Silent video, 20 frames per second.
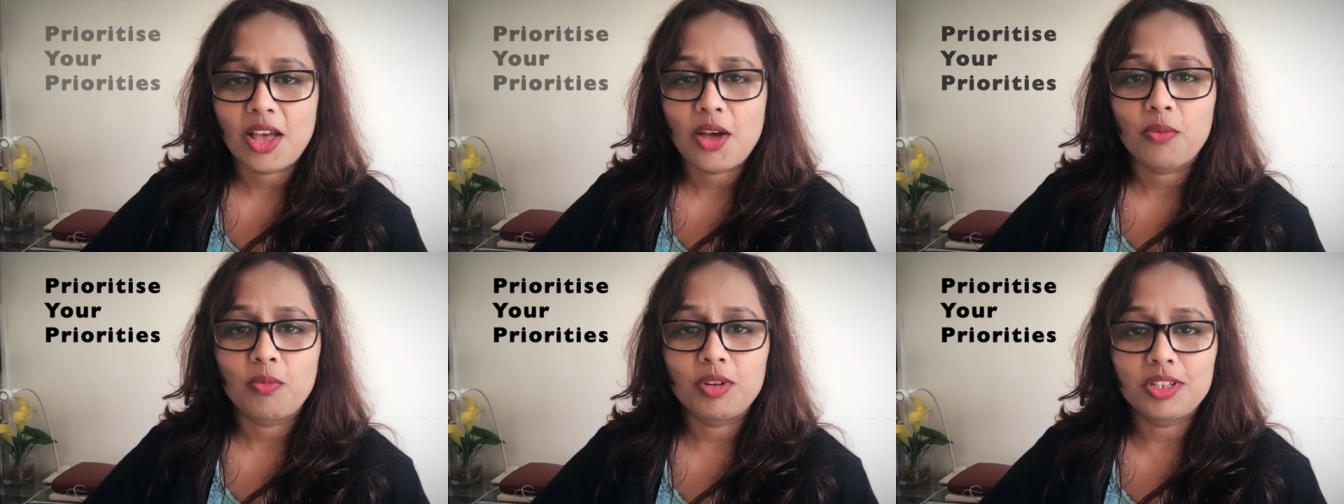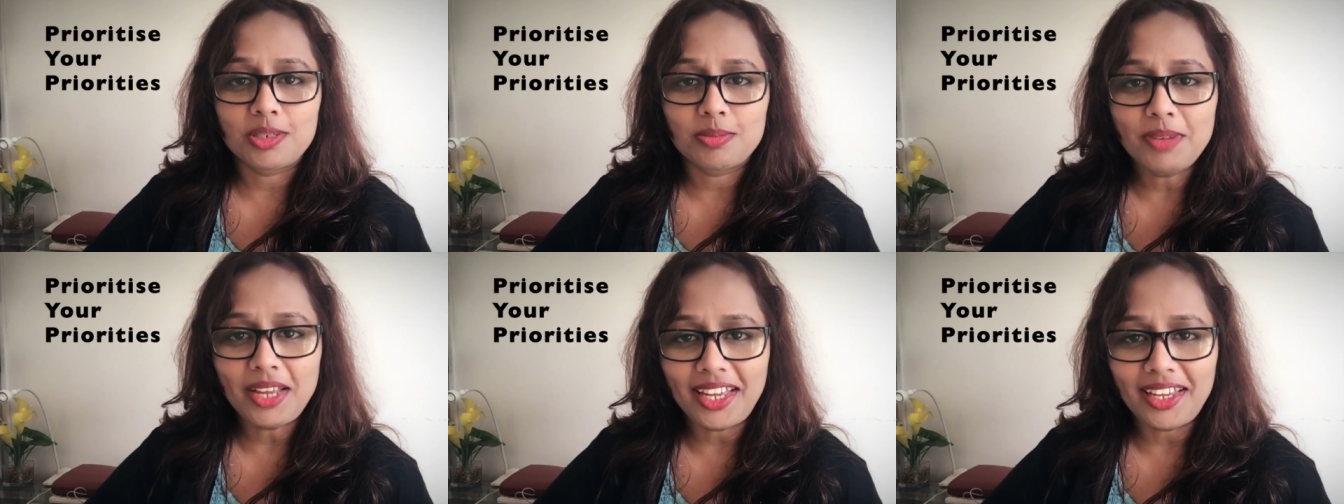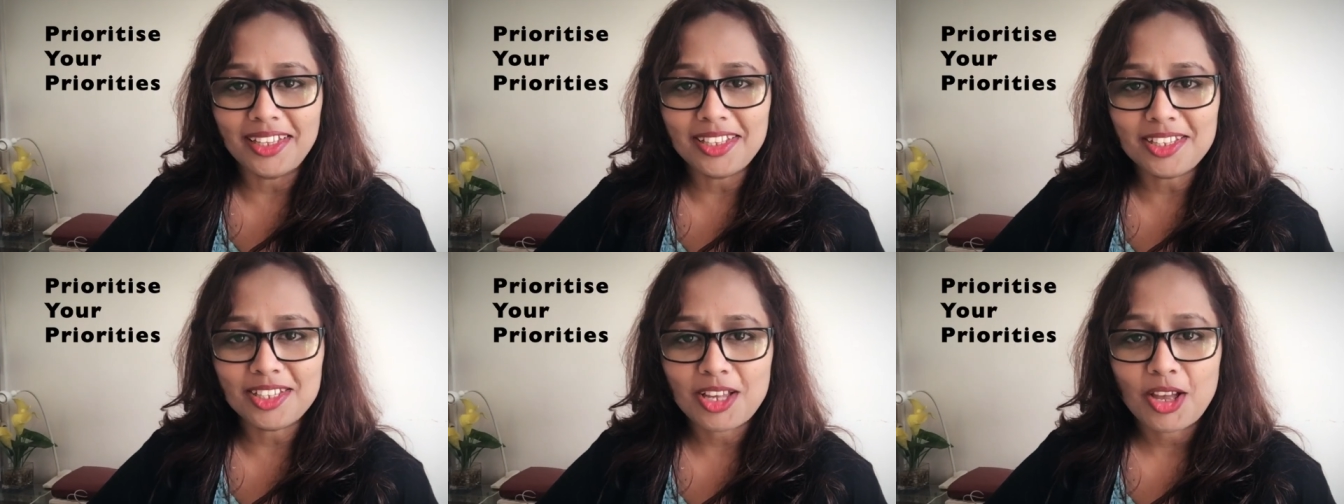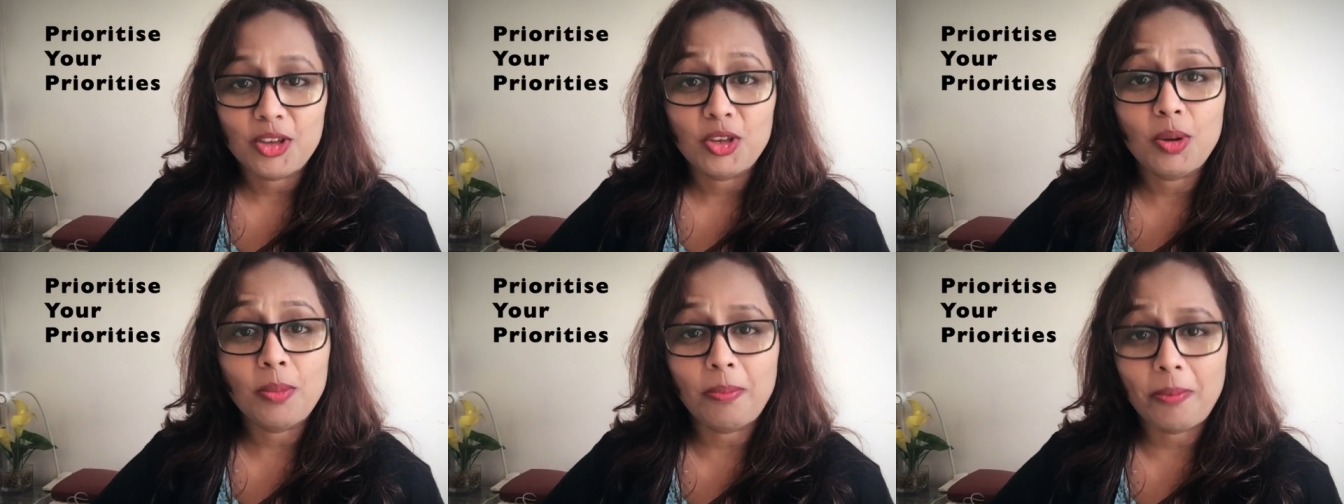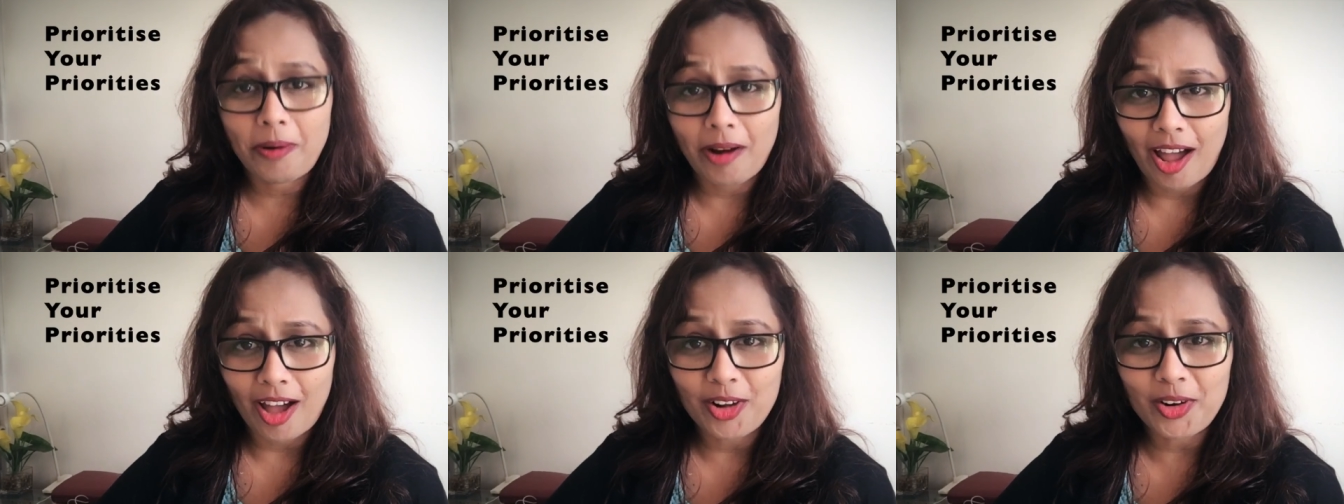which means you
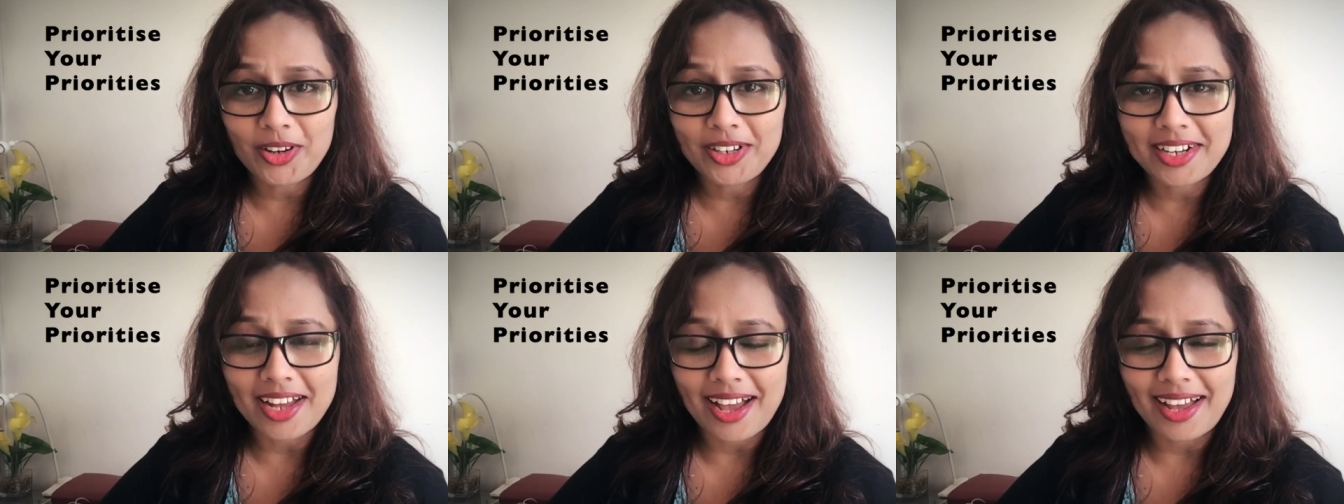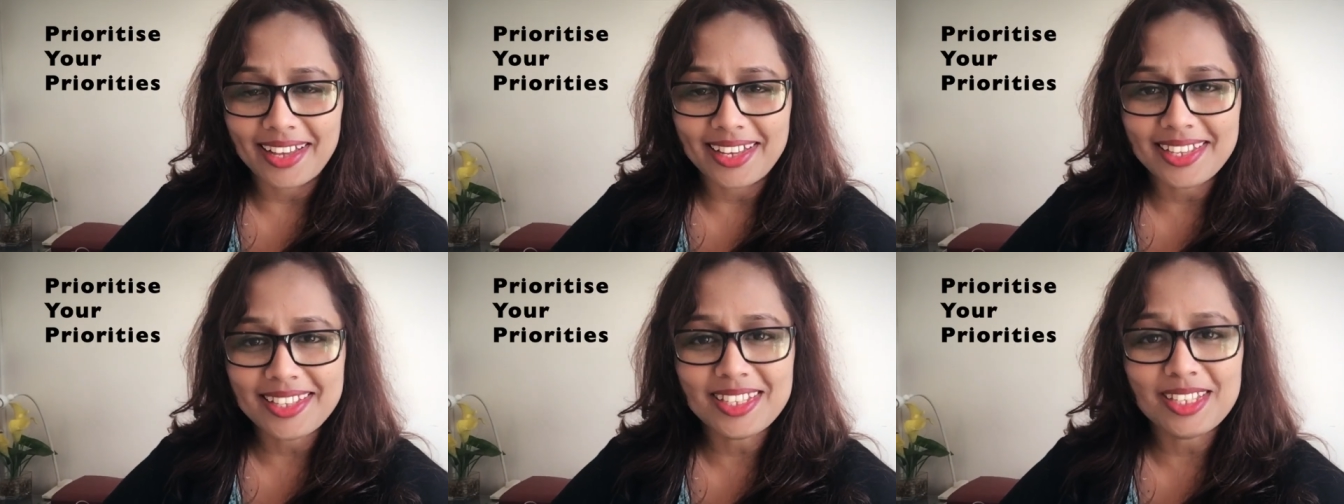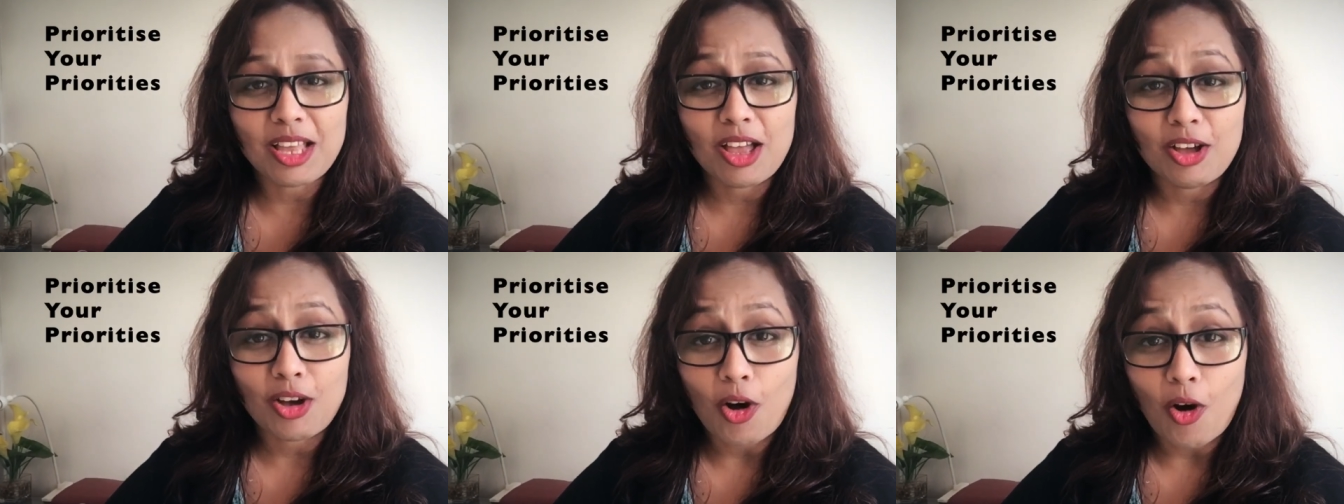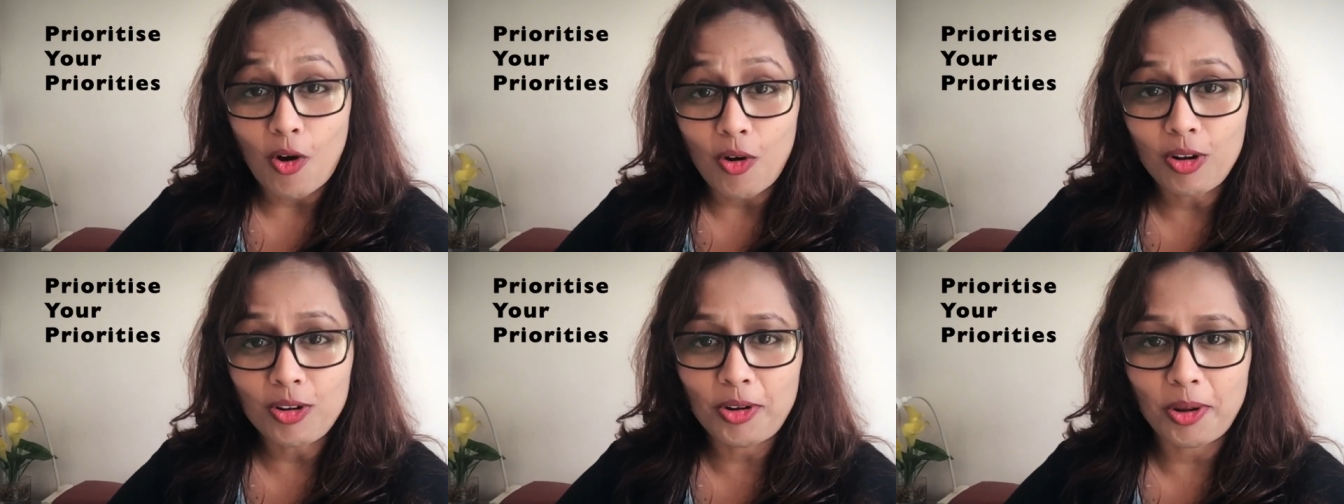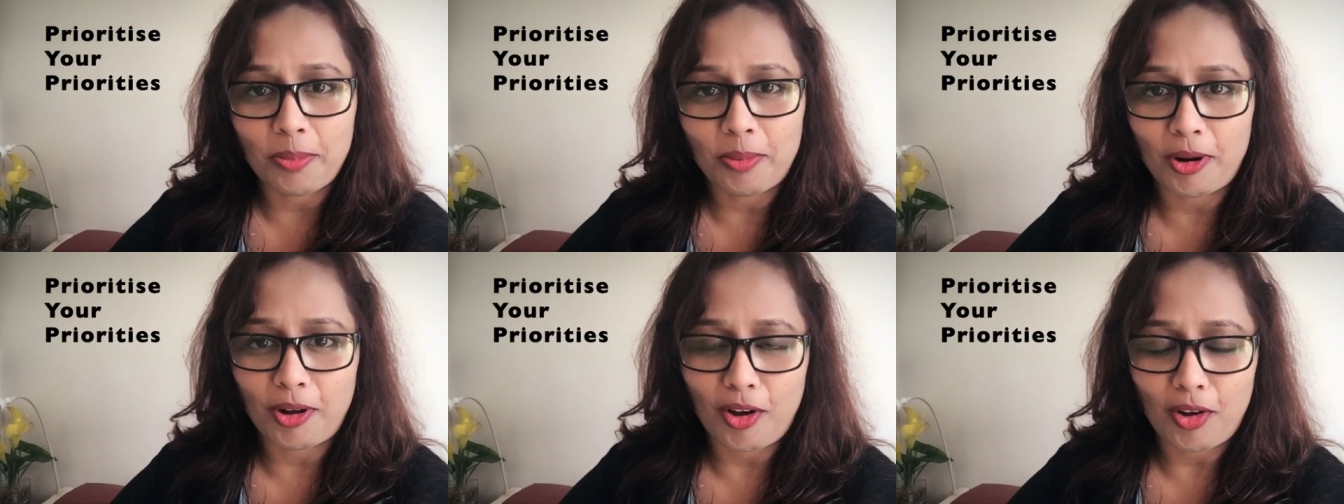prioritize all your
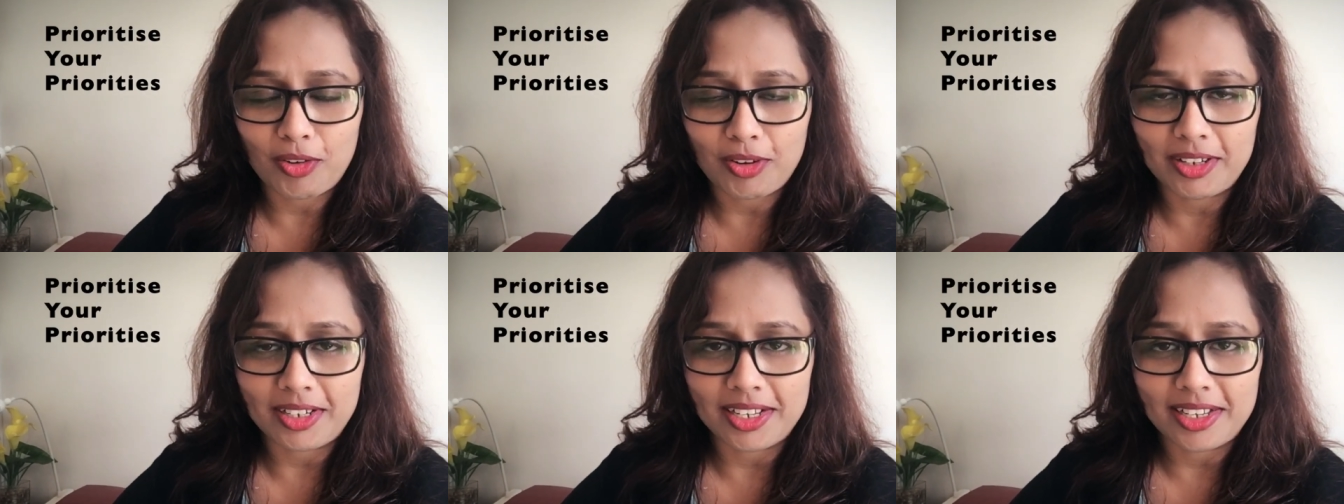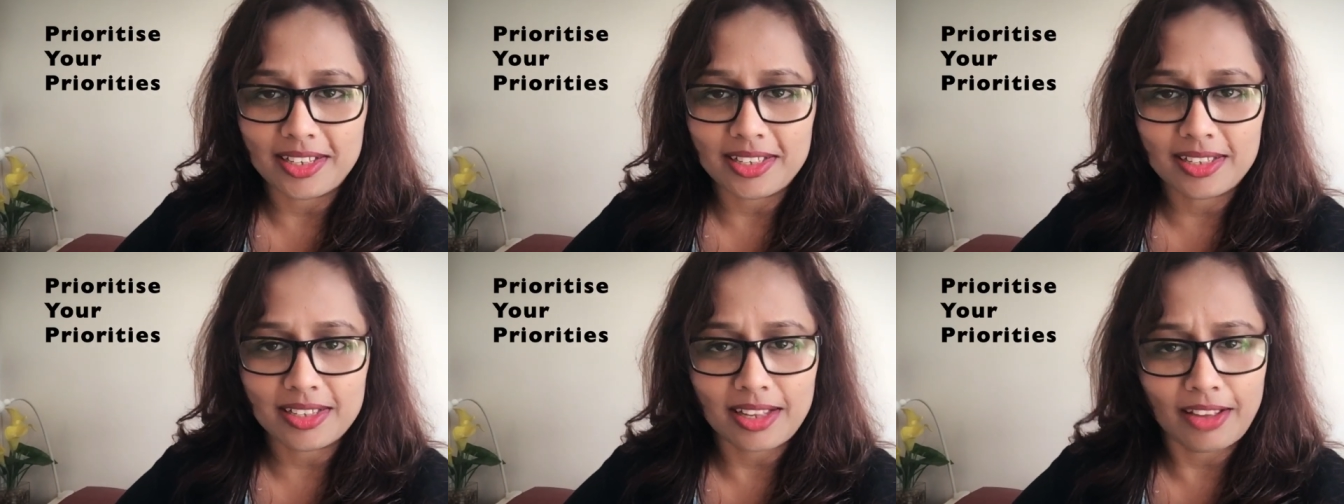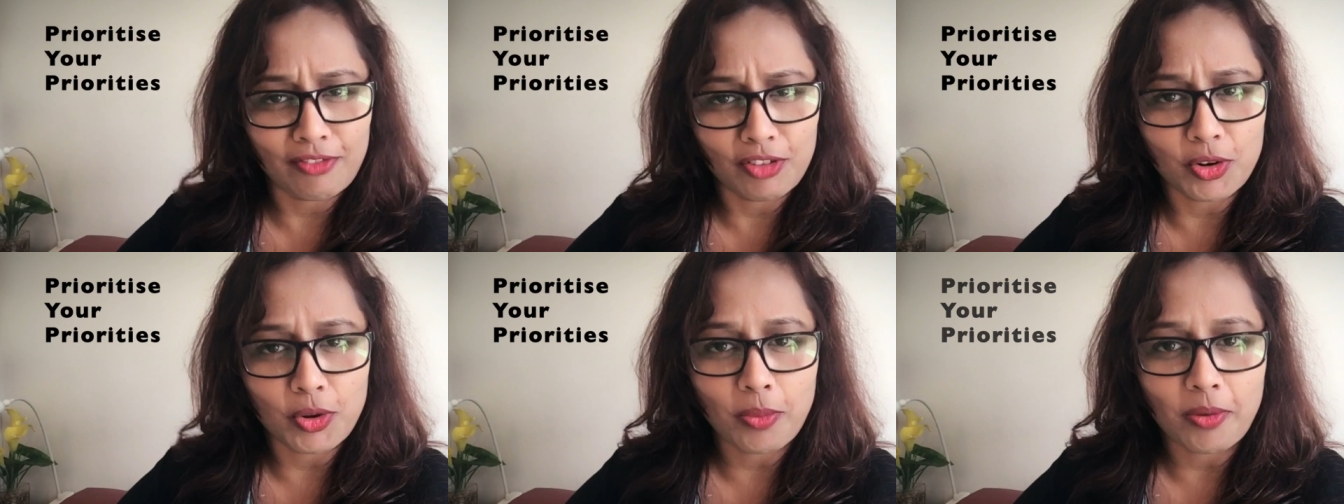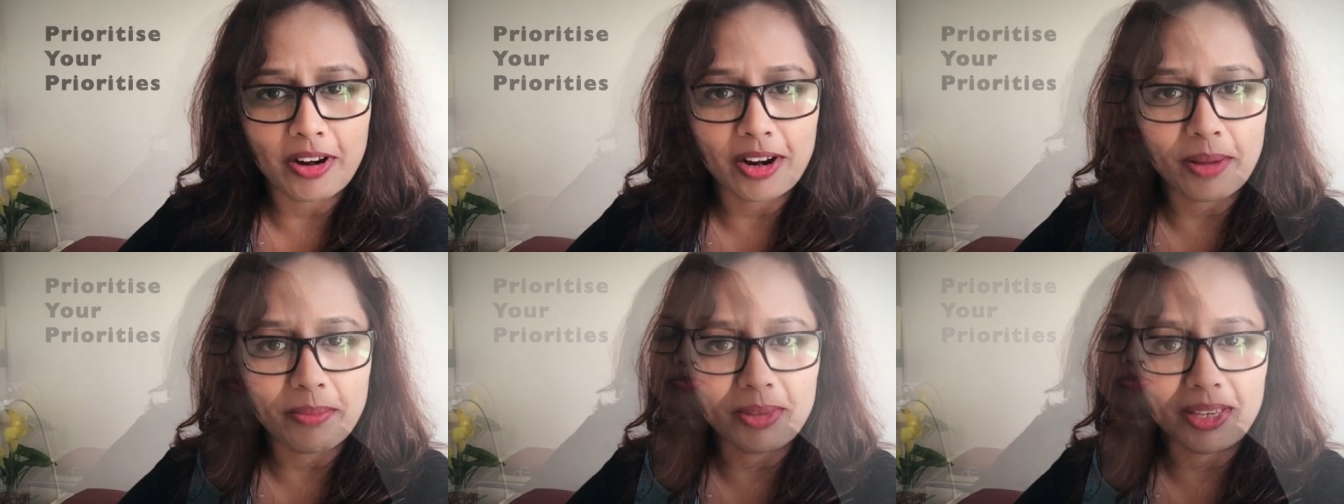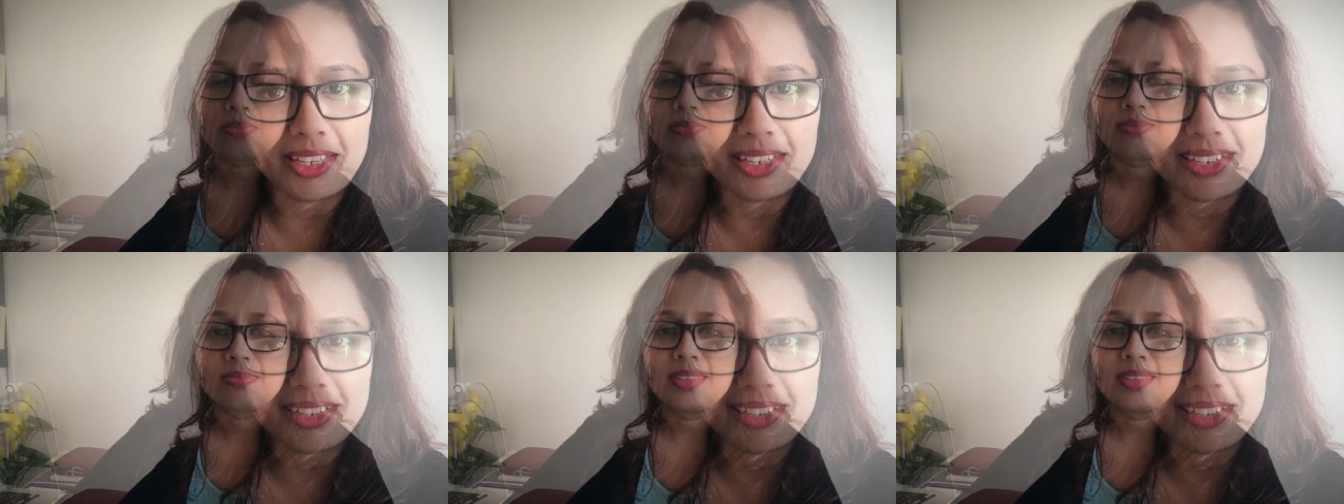priorities, if you know what I mean.